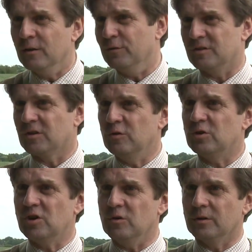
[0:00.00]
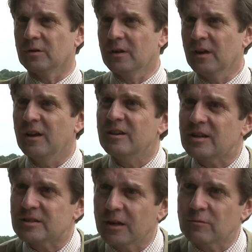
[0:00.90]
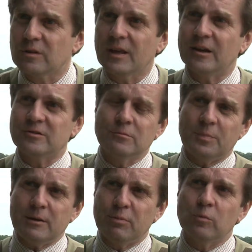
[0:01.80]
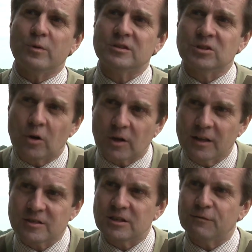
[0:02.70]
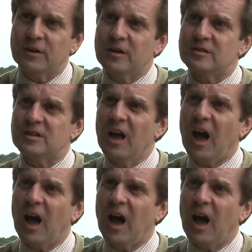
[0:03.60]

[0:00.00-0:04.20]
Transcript: of us who shoot. 600,000 people with shotgun certificates,